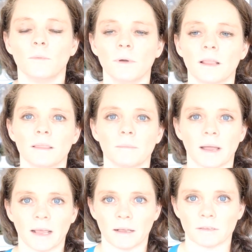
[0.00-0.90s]
with
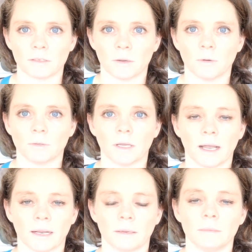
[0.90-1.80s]
my household
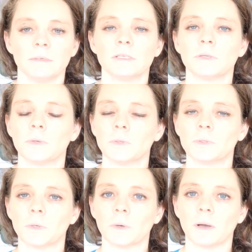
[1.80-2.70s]
items,
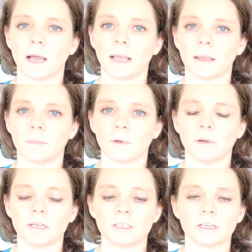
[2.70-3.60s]
so I am
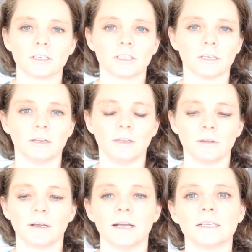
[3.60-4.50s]
going to start sharing you
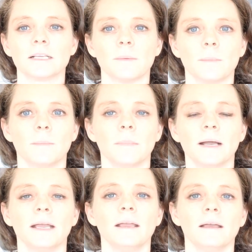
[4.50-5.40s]
guys
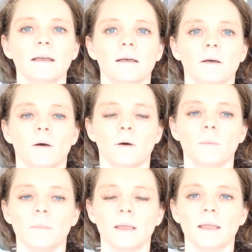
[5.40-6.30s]
my
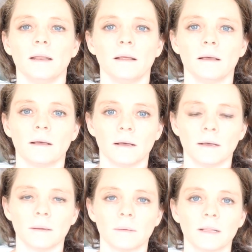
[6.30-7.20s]
homemade
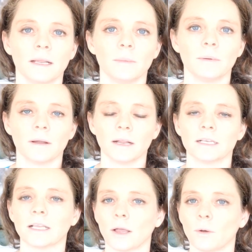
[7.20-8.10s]
cleaning
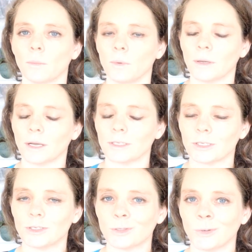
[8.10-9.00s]
products. I hope you guys
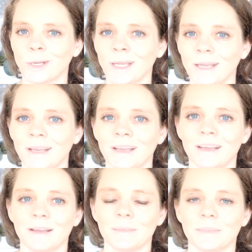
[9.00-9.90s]
enjoy.
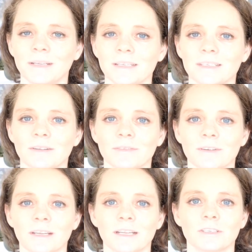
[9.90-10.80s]
Please don't
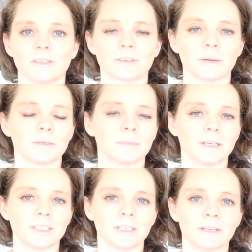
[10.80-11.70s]
forget to subscribe to
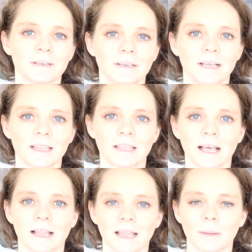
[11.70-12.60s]
my channel and hit
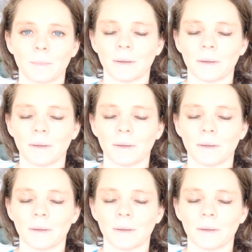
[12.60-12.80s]
that like